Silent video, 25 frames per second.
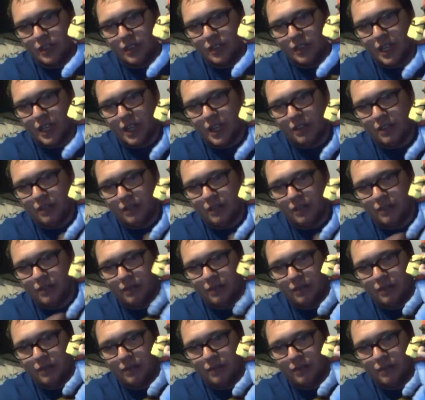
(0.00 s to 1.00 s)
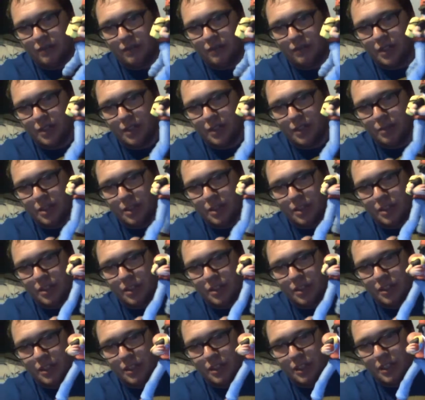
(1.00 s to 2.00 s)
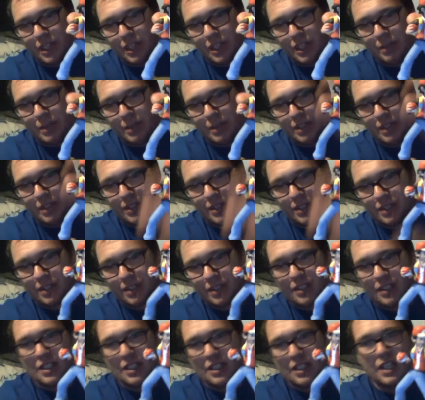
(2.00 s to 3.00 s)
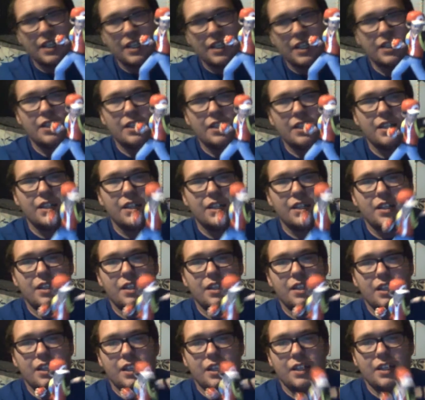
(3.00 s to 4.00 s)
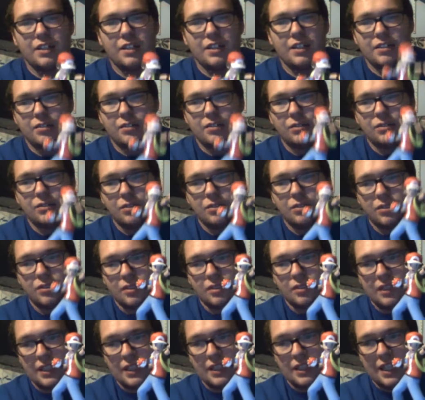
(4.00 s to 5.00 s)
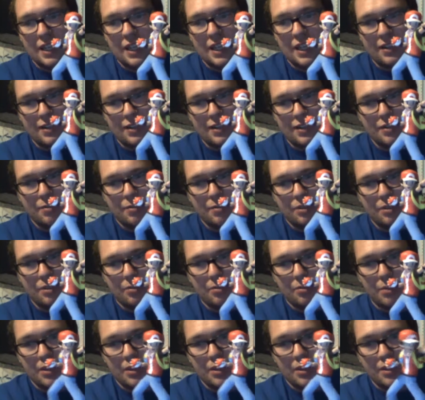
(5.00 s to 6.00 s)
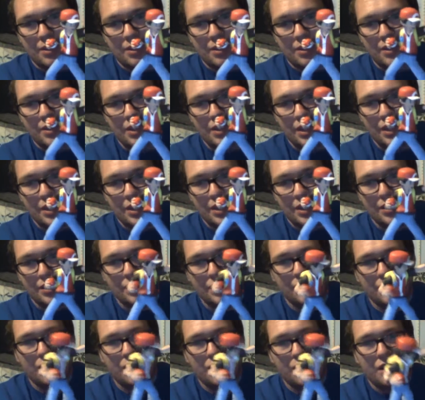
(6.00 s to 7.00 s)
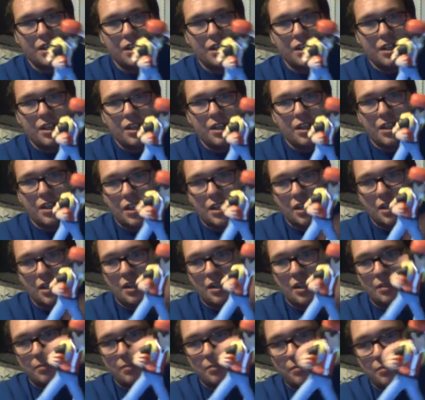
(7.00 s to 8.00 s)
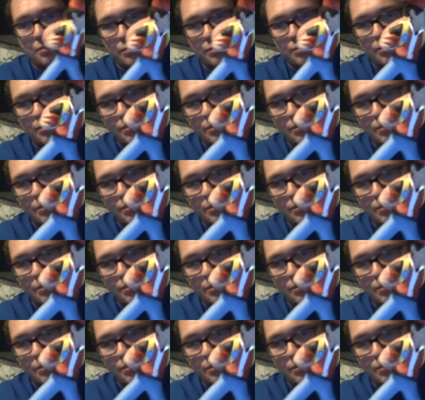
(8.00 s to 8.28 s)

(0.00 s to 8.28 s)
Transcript: Not really much to say about this design it is cool that they had the Pokeball and um,